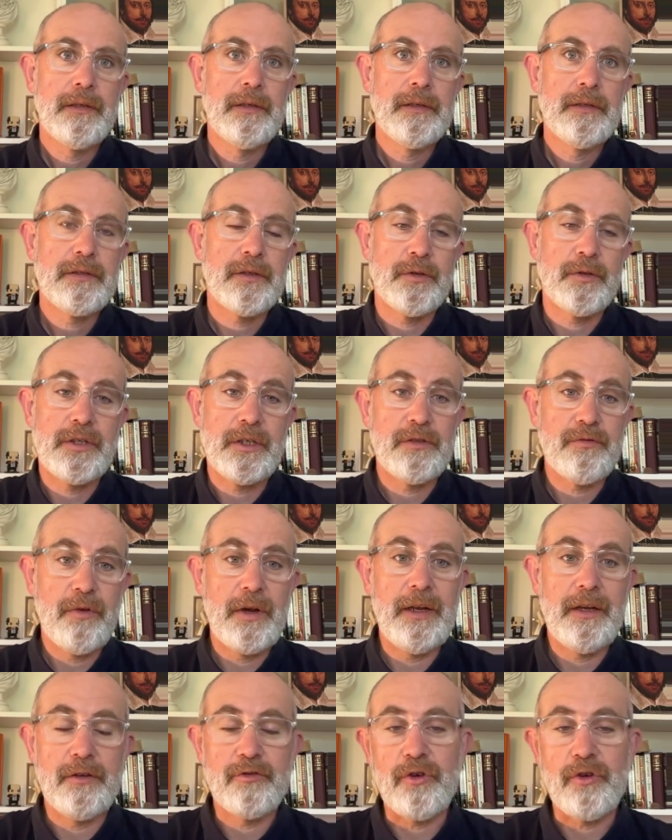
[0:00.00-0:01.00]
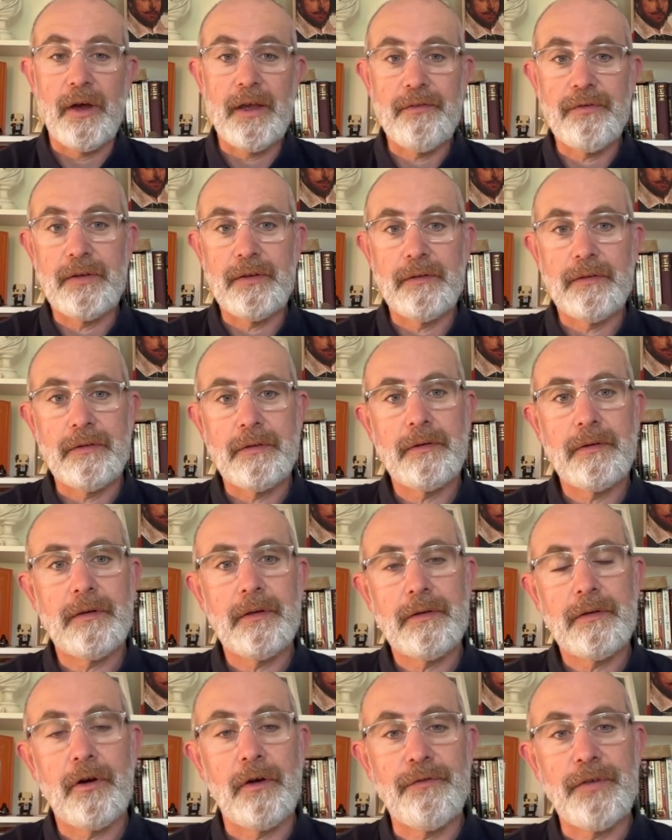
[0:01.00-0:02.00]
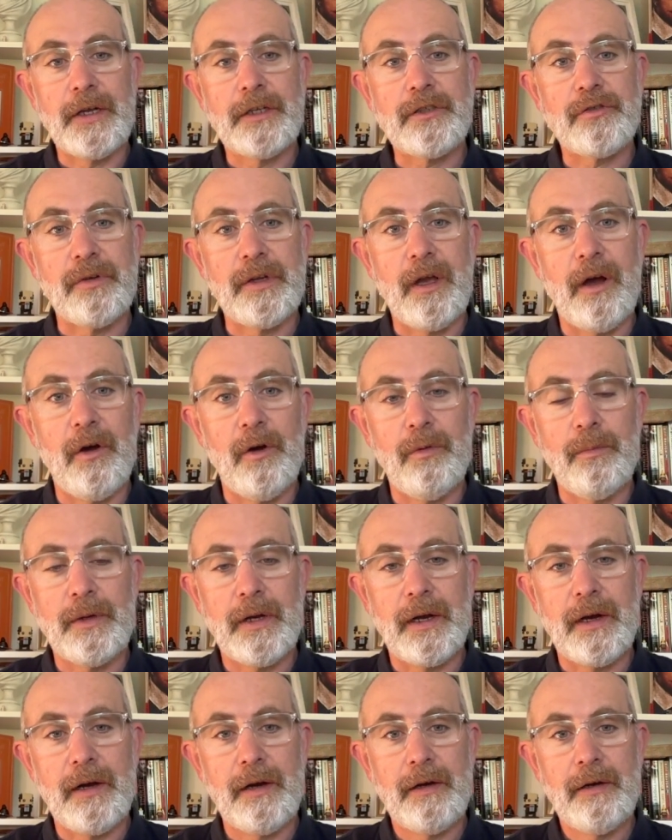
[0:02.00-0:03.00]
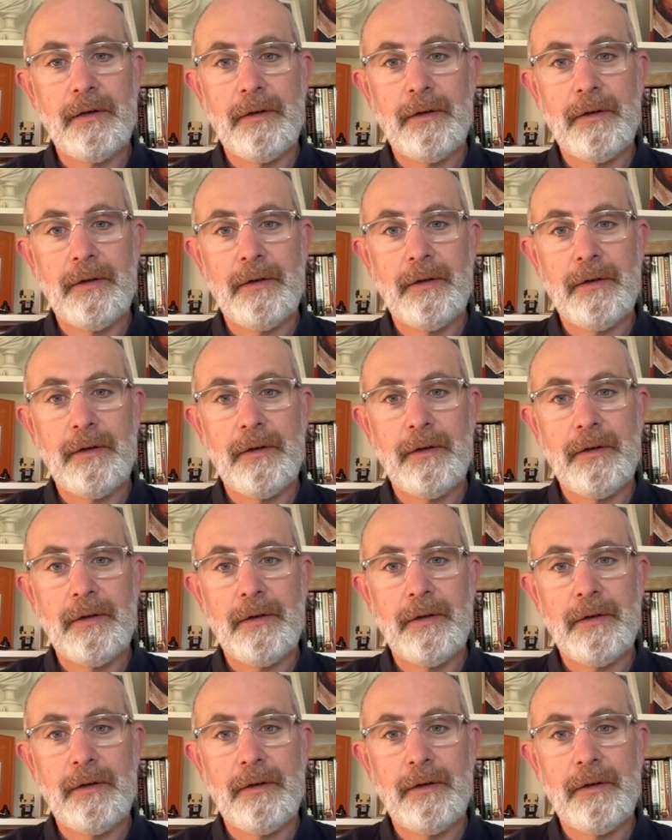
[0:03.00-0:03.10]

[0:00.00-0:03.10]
So she's really driving her victory home there.